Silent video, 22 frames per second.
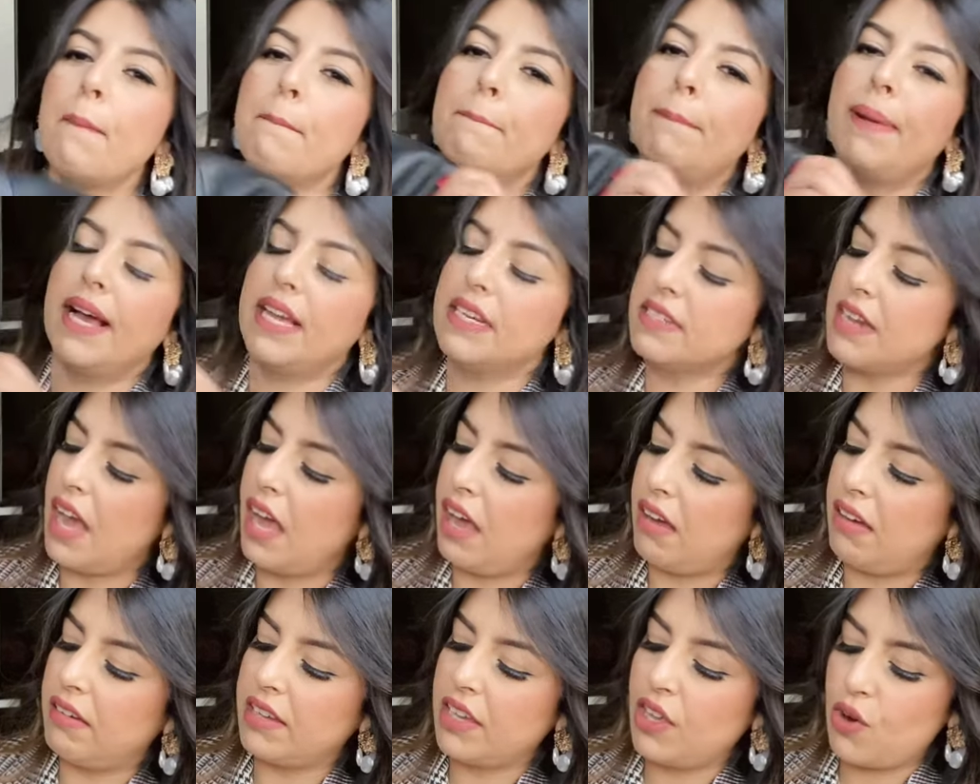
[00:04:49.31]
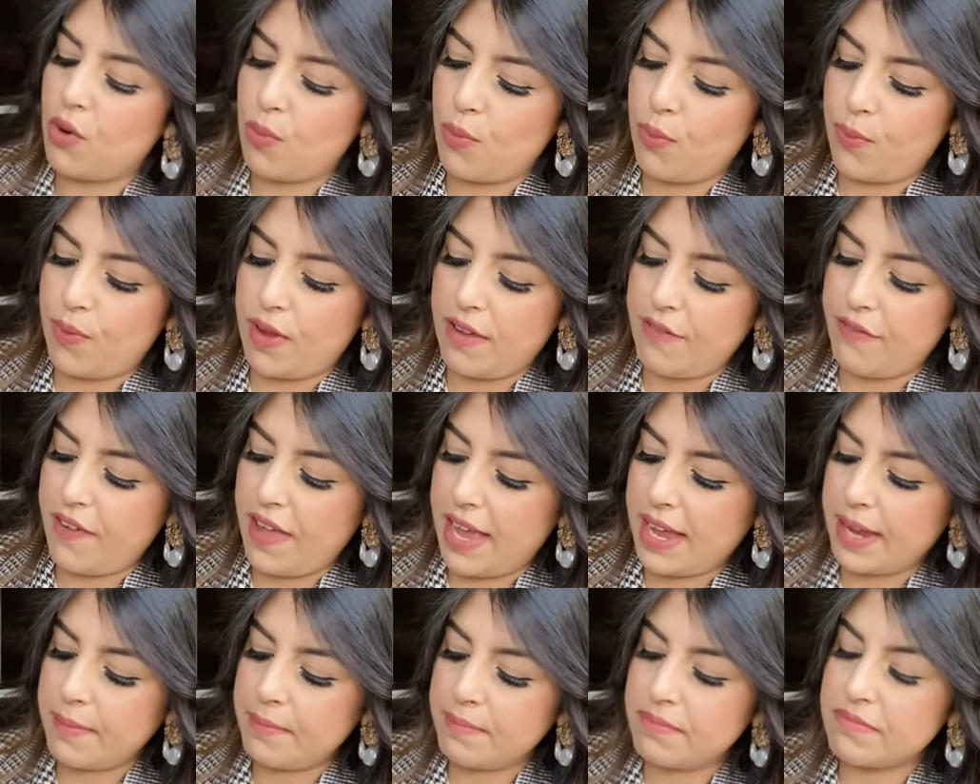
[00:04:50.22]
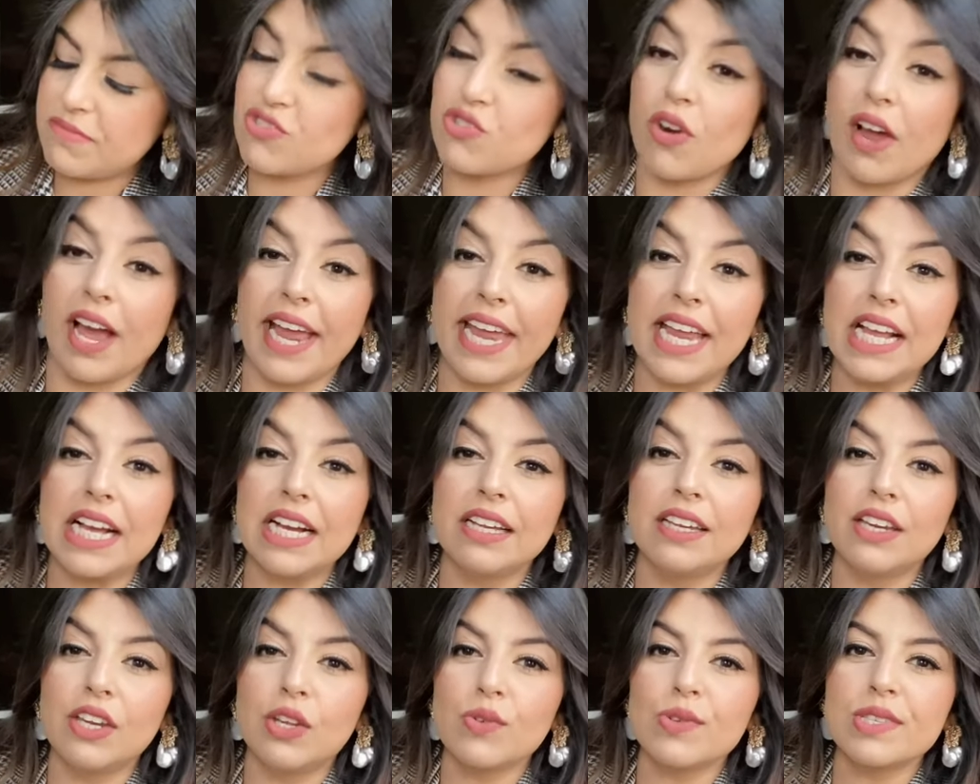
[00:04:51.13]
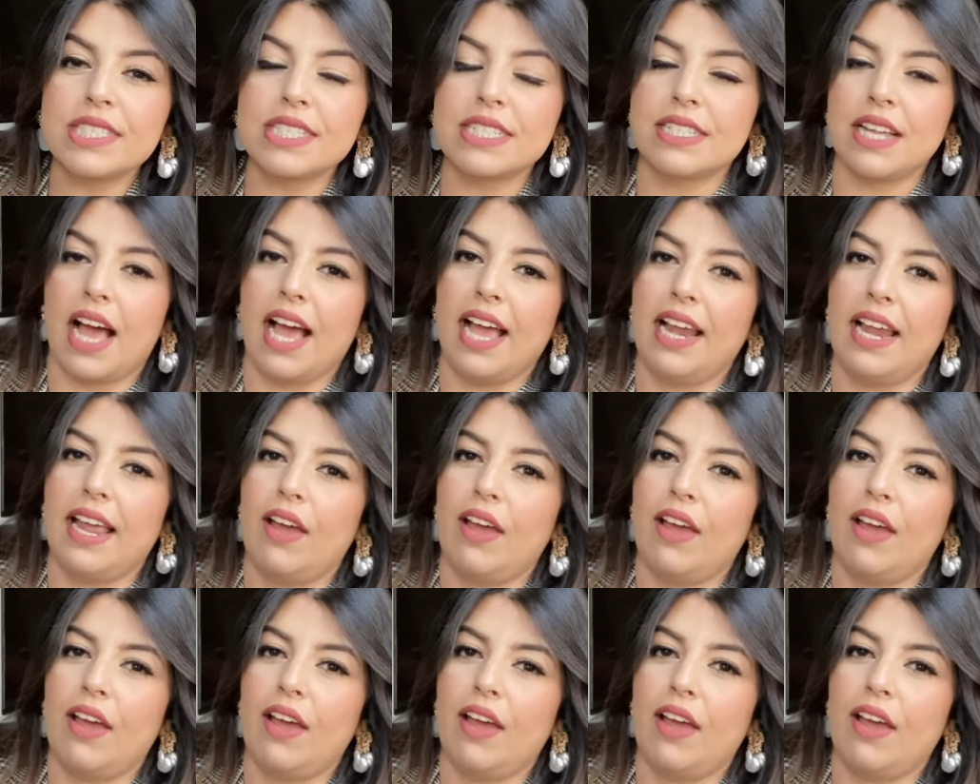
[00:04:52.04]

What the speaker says: but you know, if I'm trying a new style,